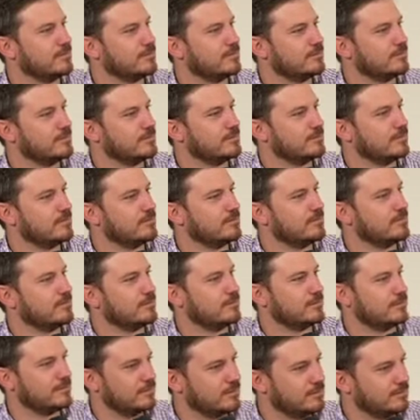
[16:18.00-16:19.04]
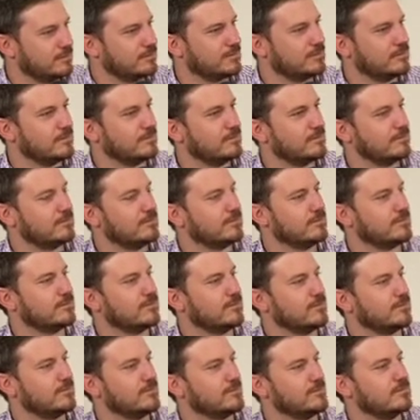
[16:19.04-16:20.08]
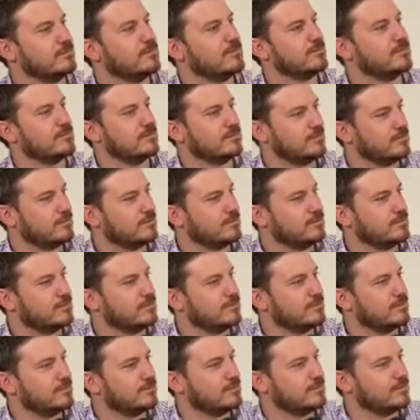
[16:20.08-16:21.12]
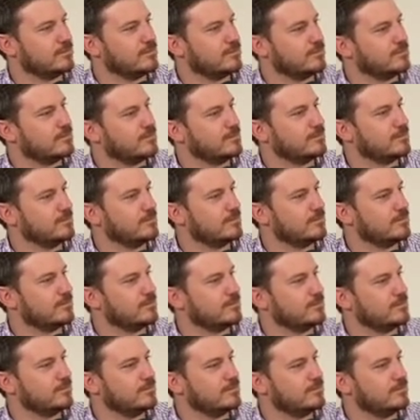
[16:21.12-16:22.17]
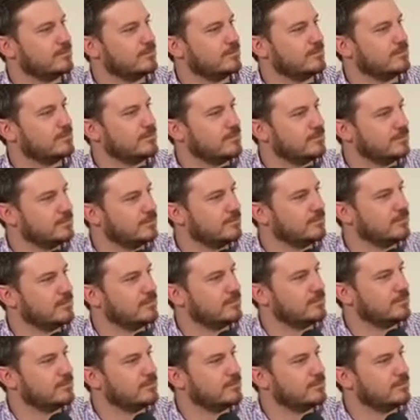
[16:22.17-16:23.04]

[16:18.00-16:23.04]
(not speaking)